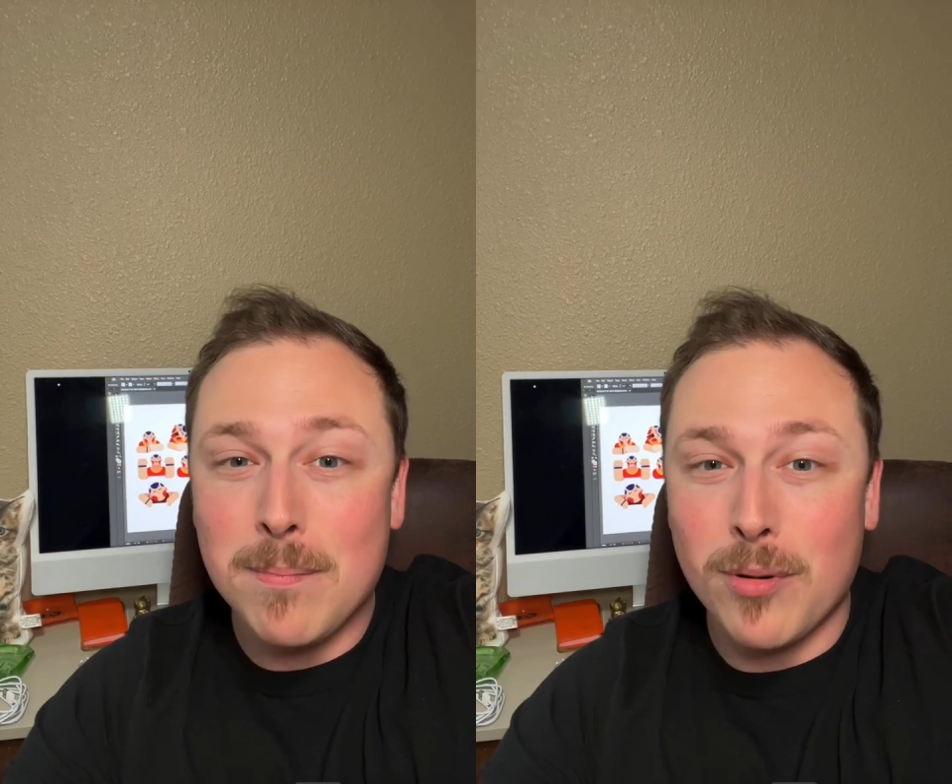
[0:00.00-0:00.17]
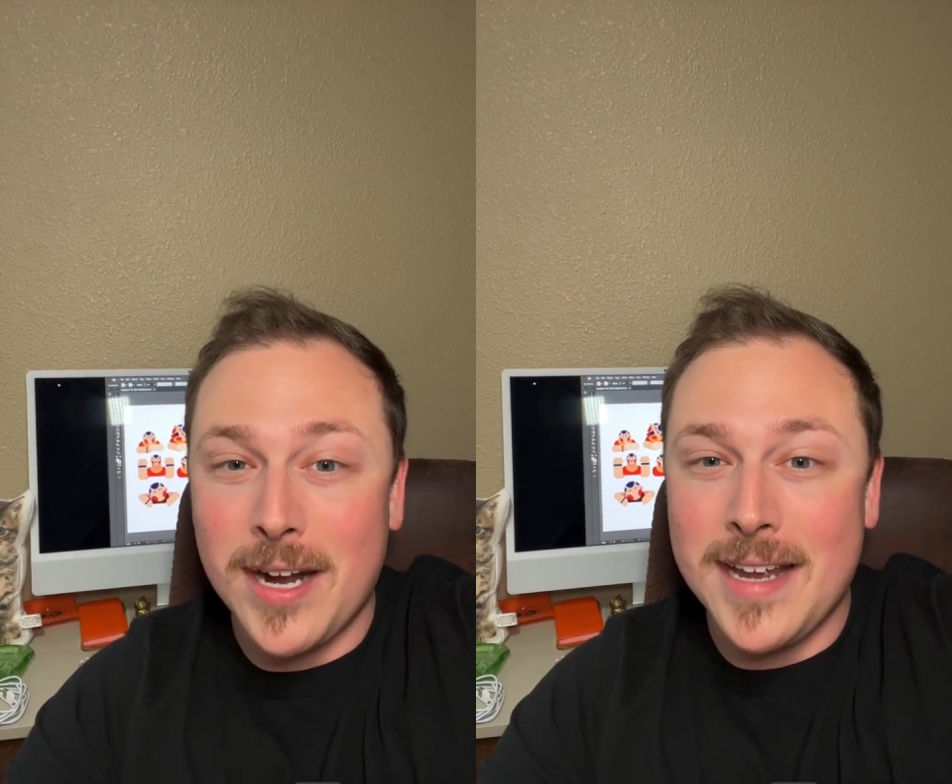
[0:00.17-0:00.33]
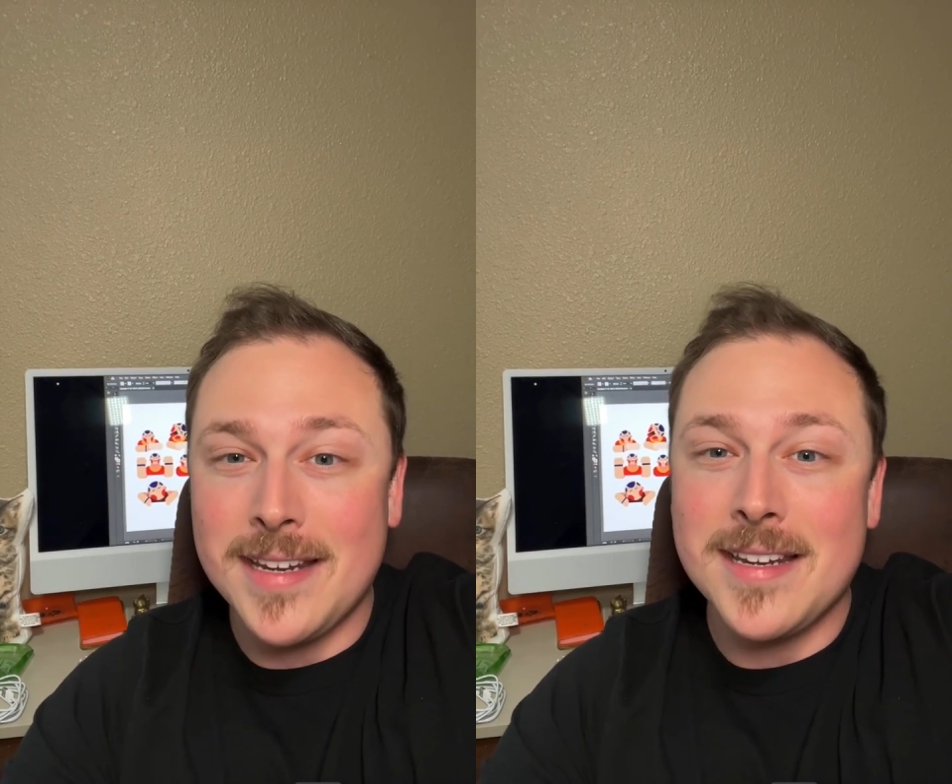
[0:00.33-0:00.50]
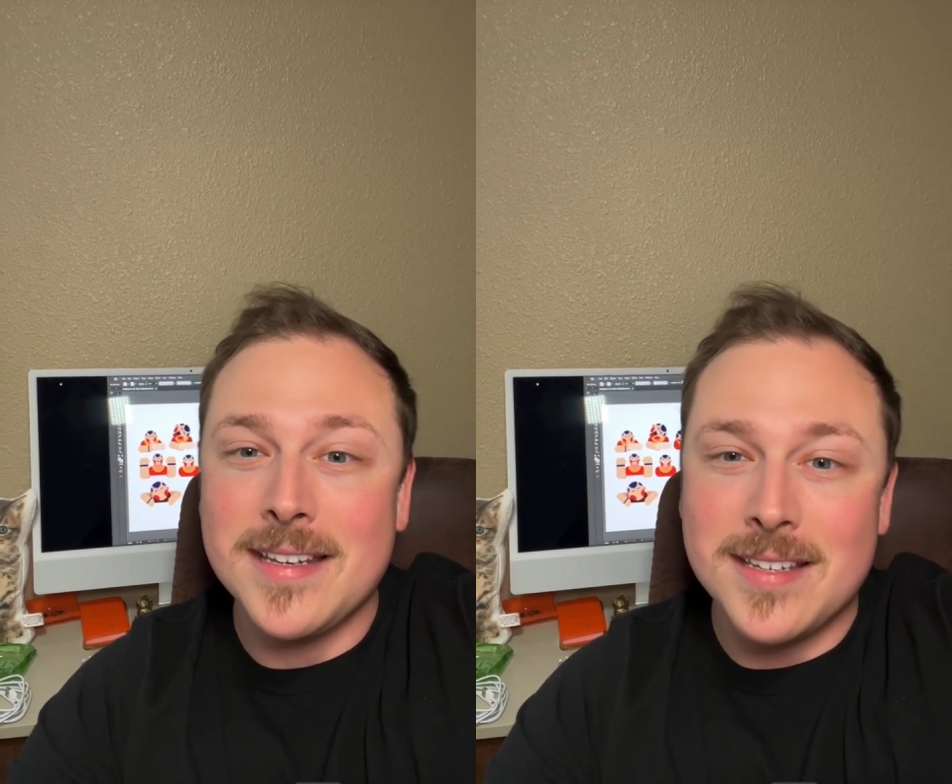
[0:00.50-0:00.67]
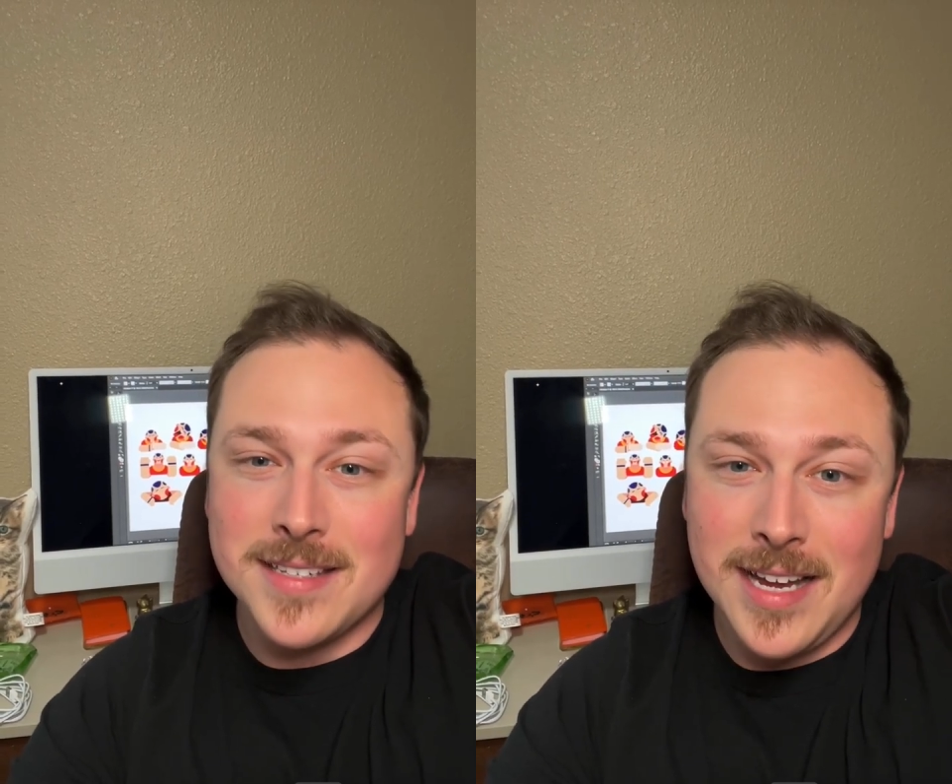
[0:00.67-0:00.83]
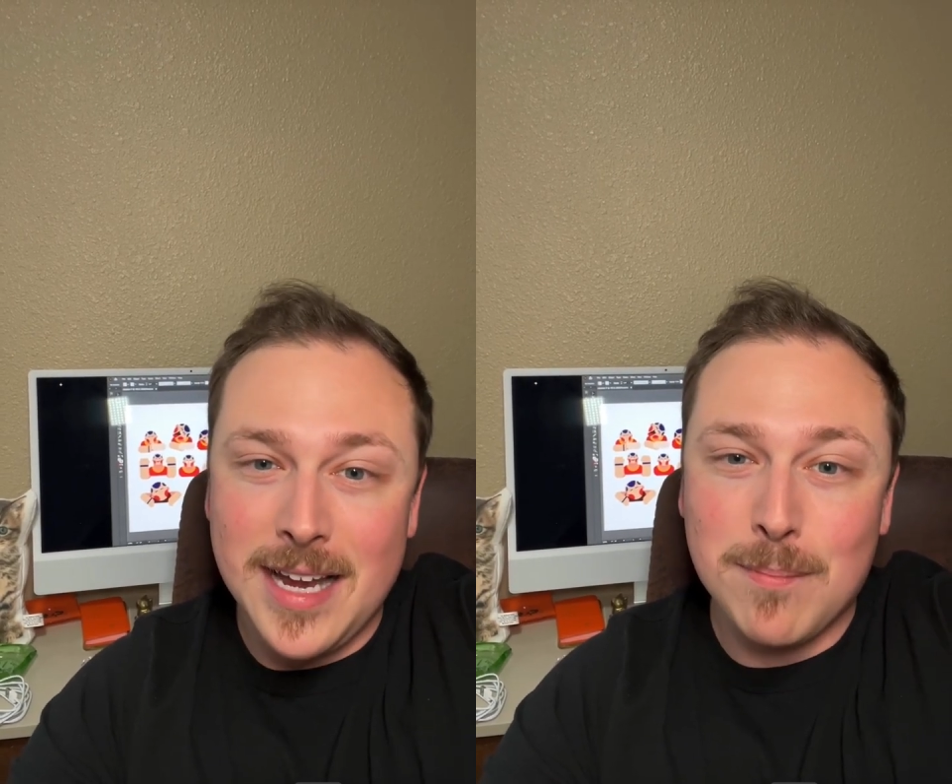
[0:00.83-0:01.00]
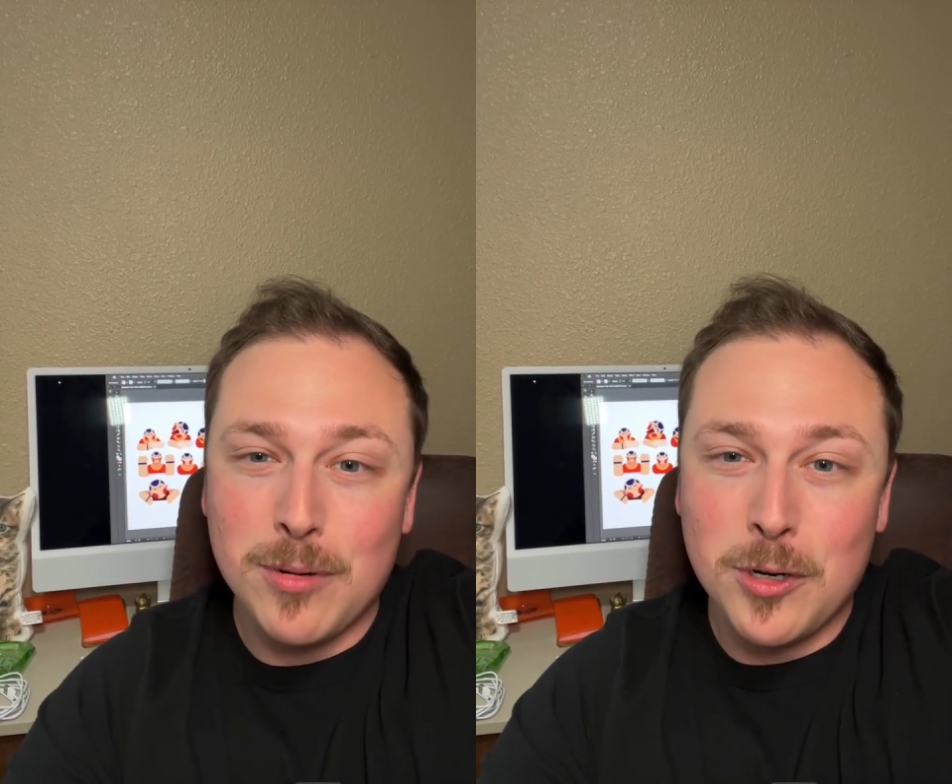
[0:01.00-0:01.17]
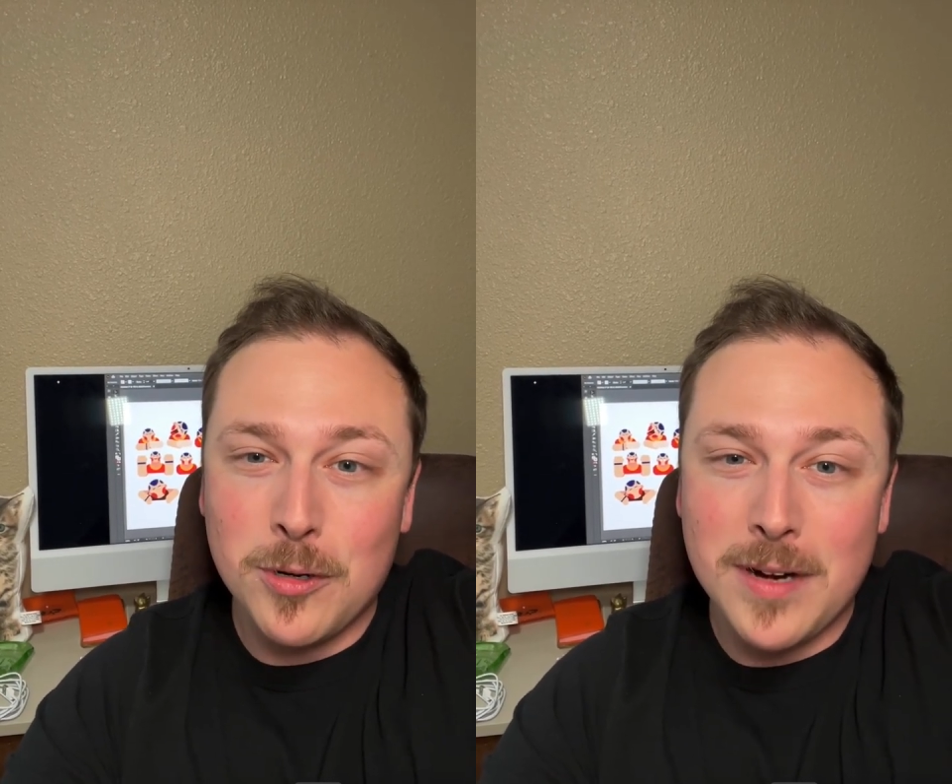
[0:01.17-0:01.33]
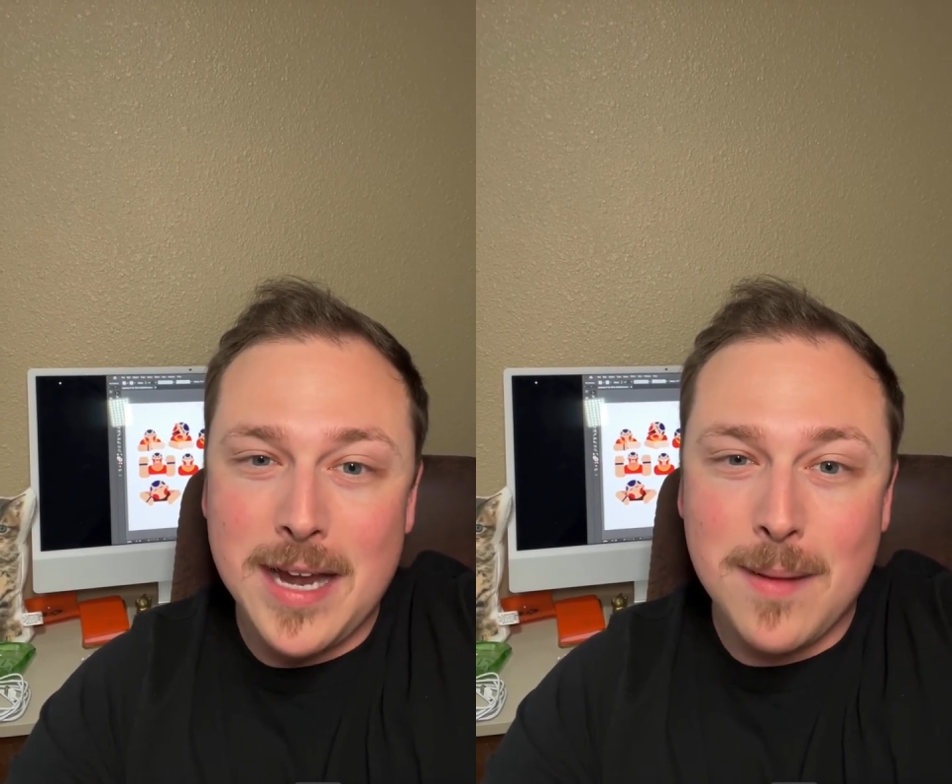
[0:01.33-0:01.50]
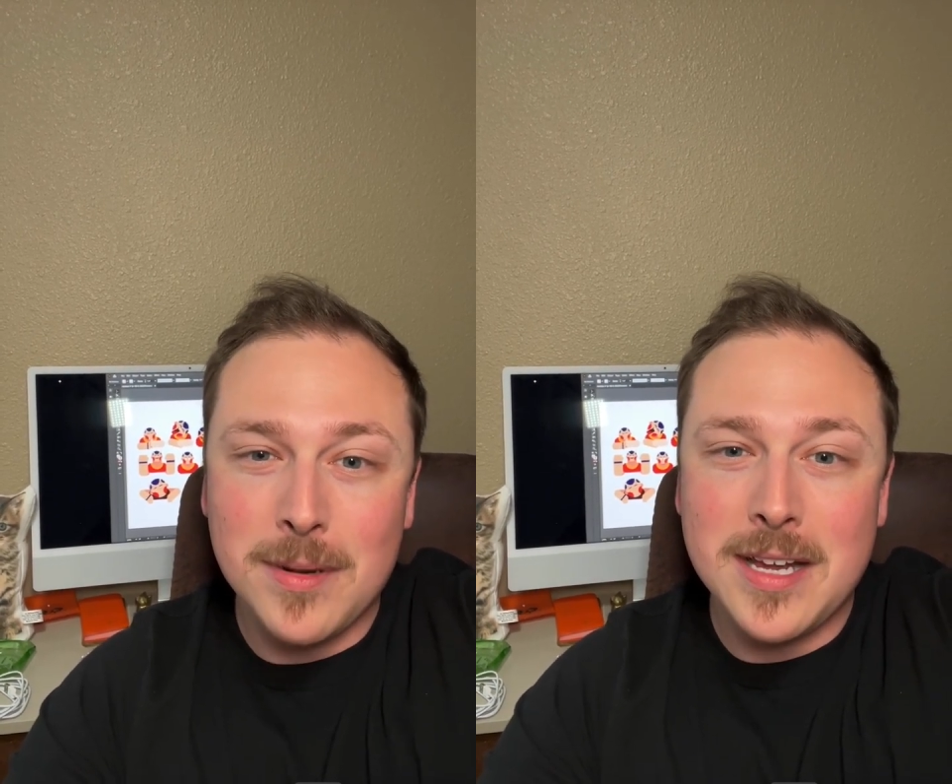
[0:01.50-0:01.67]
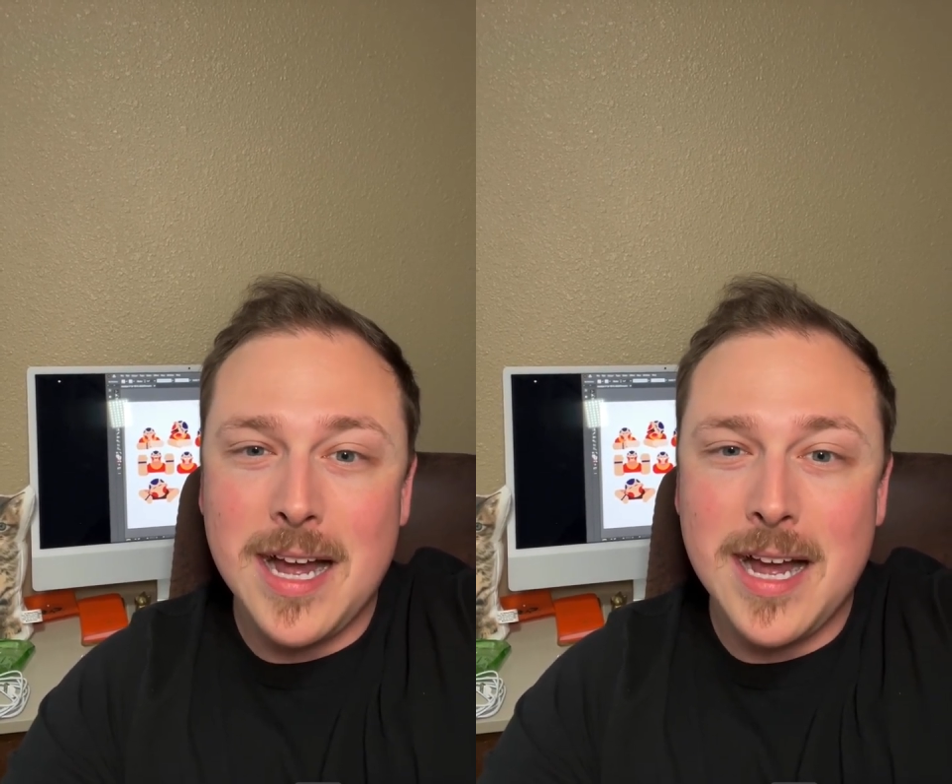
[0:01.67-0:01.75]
Branding Design Program